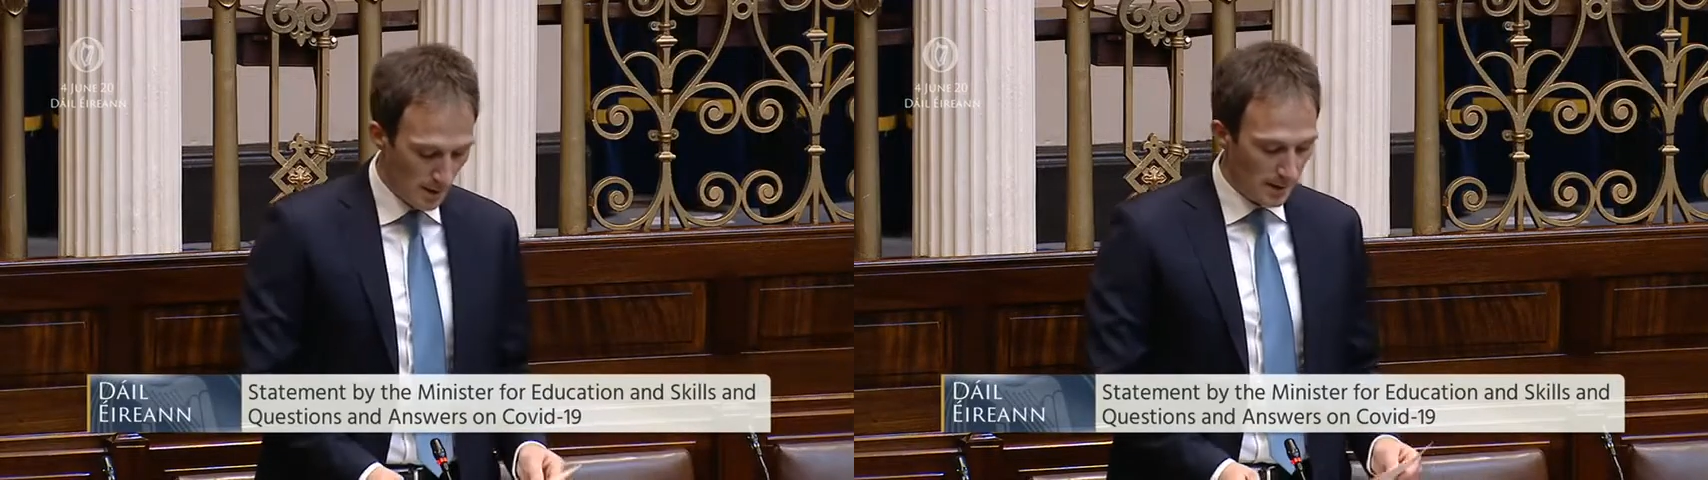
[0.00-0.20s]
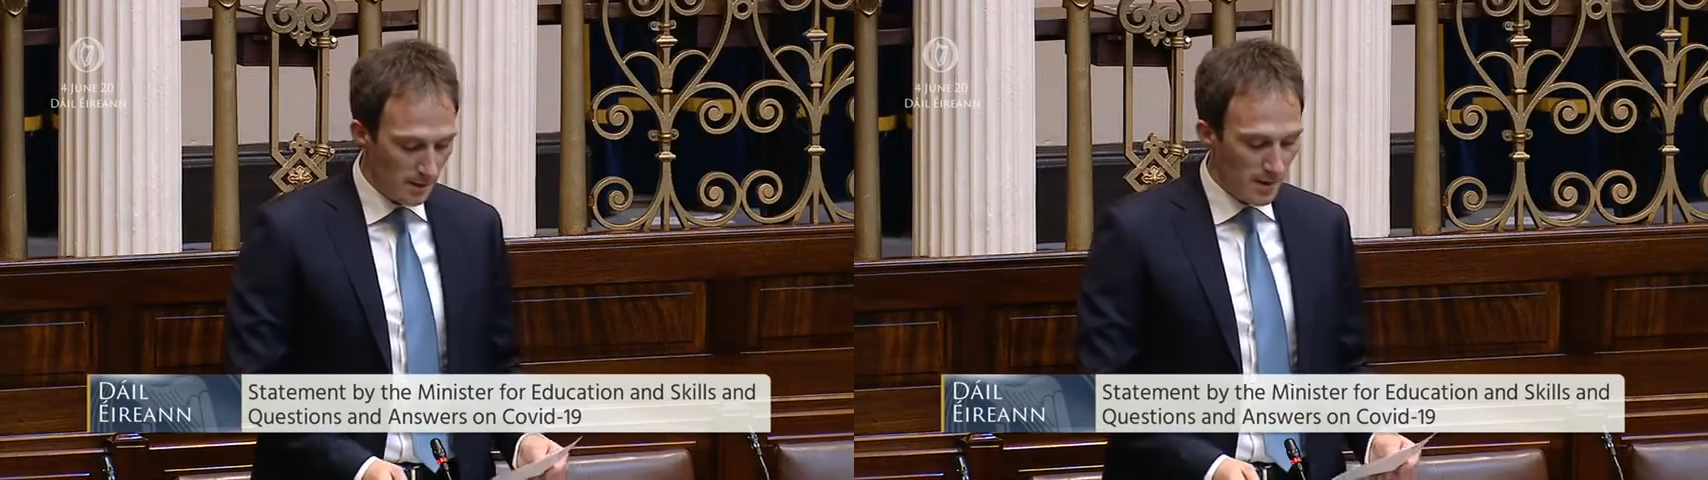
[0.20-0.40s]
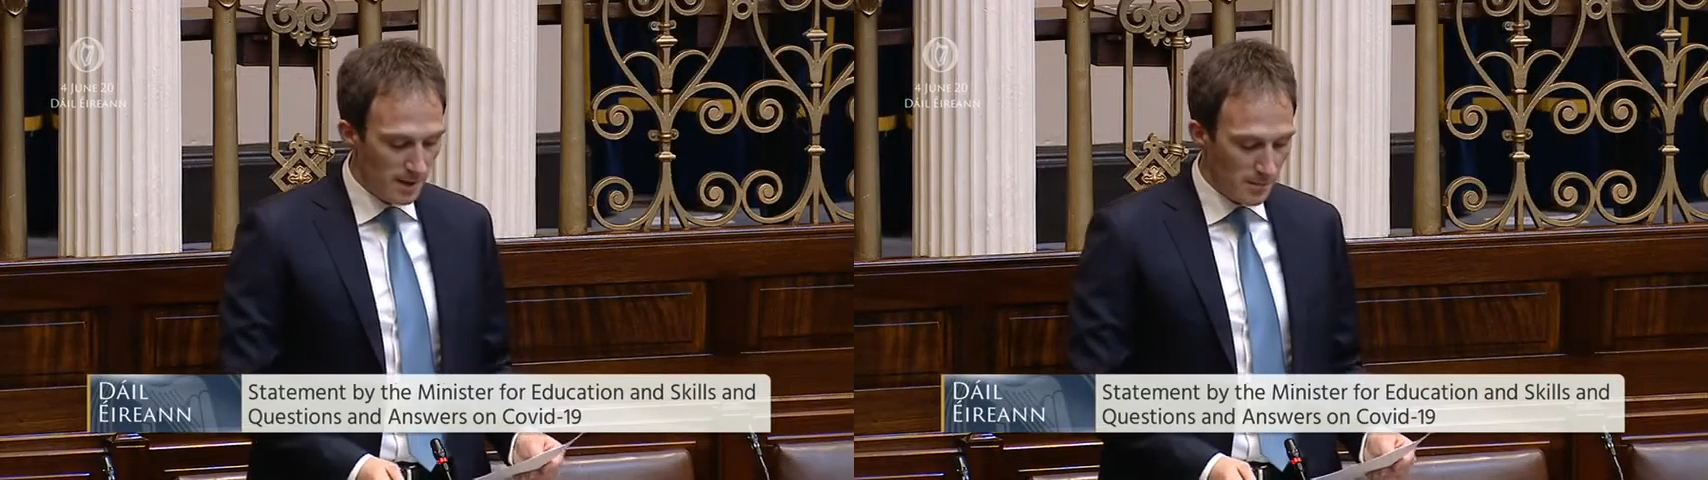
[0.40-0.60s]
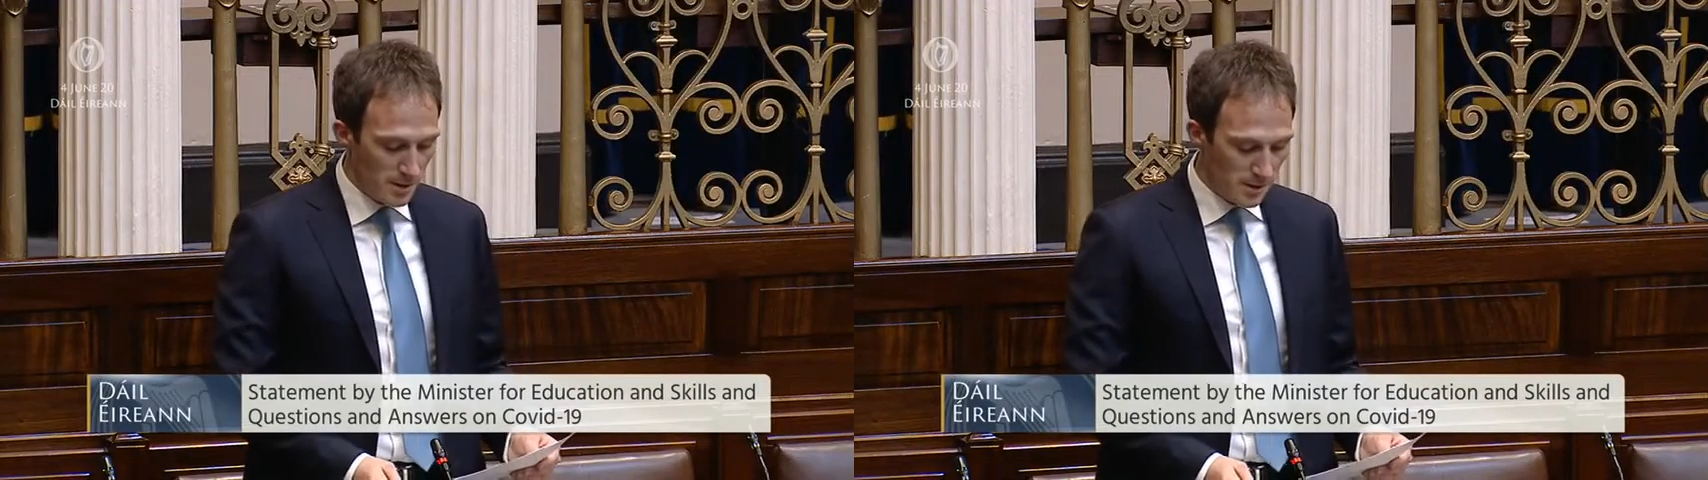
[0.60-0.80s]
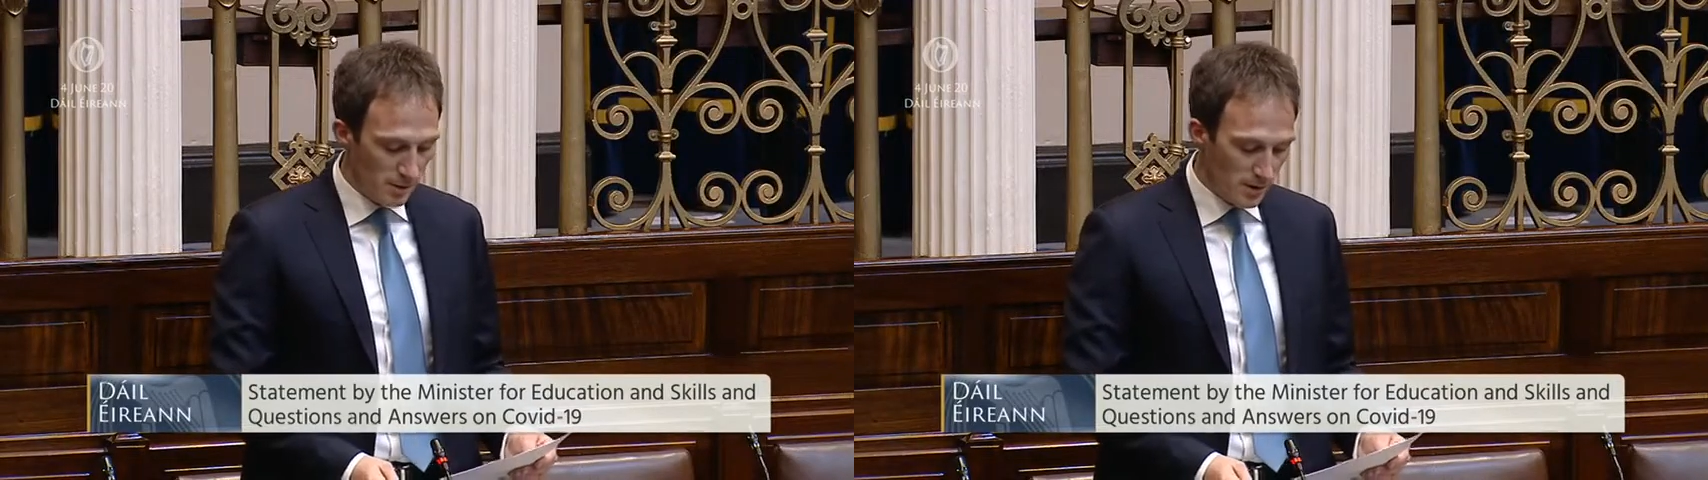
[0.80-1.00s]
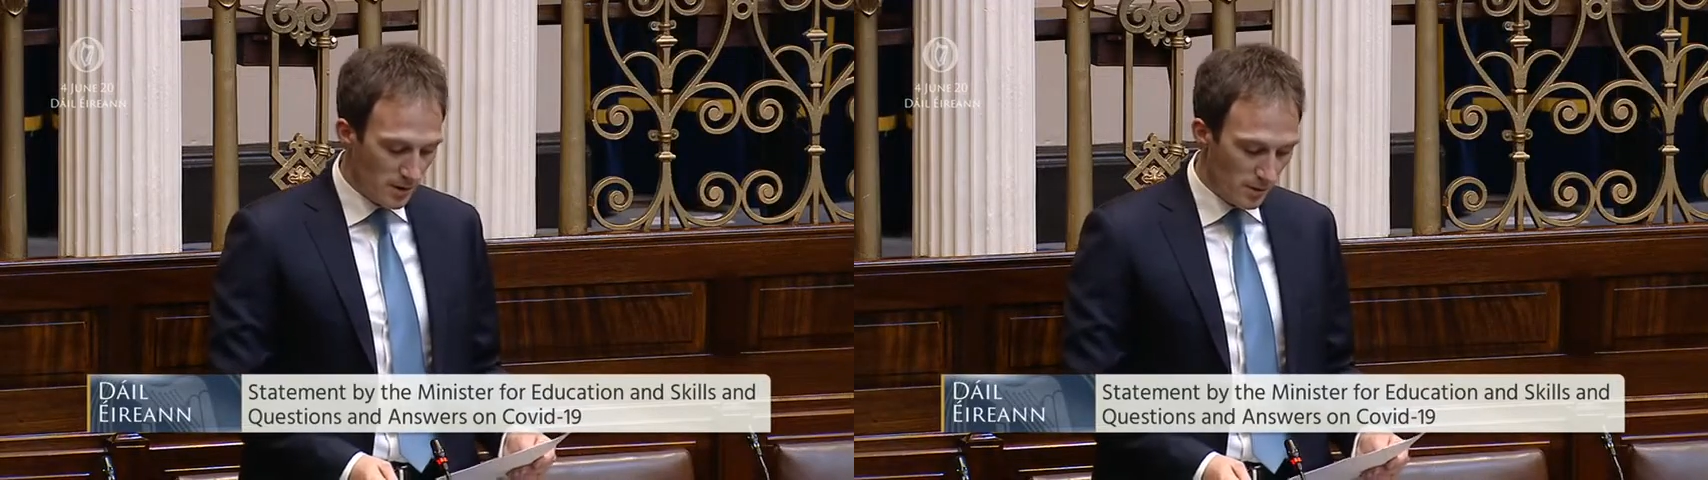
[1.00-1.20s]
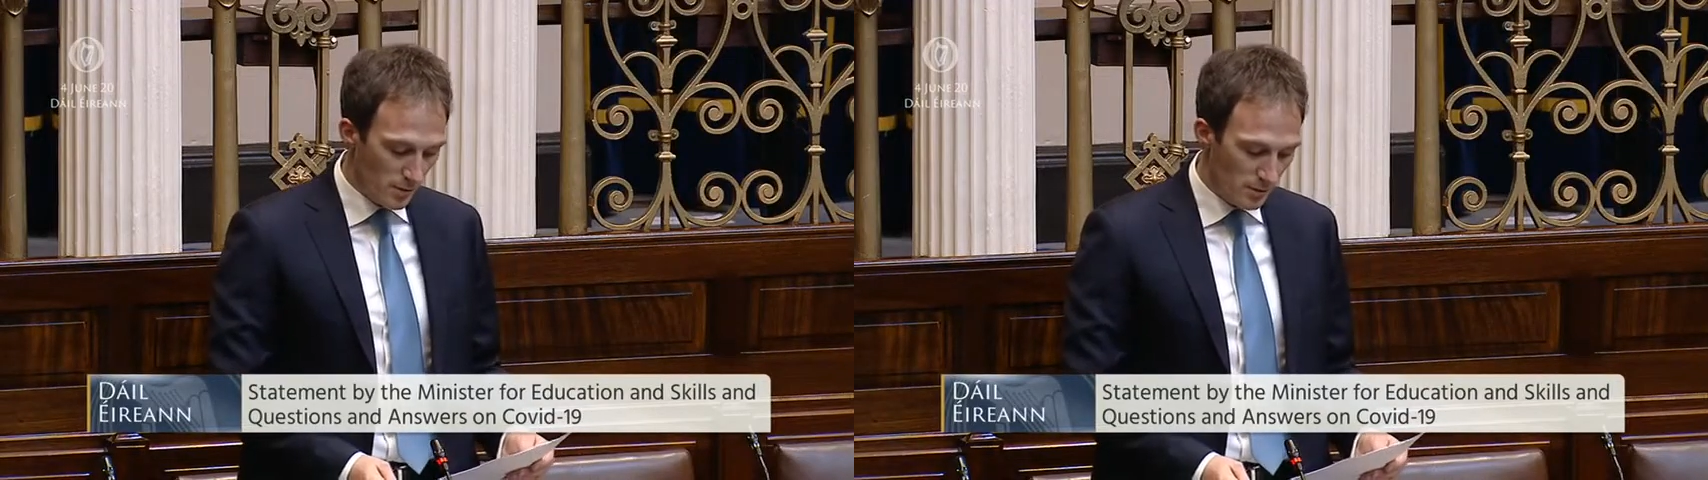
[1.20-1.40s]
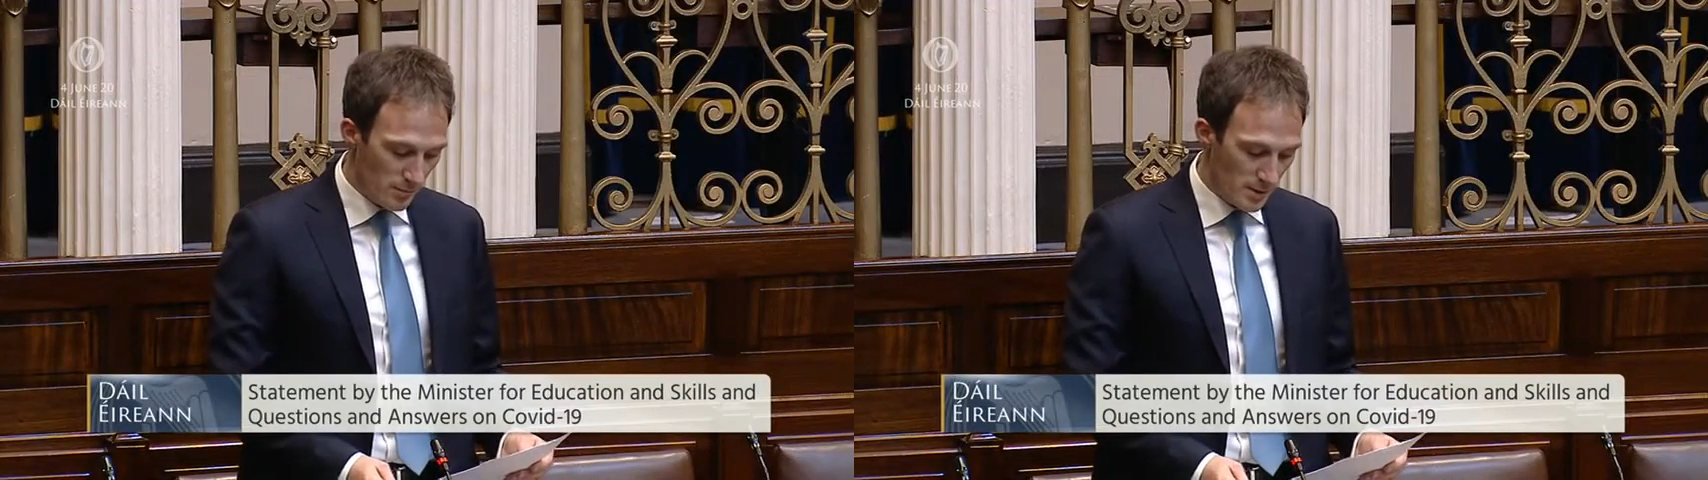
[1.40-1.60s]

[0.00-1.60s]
I commend Minister McHugh,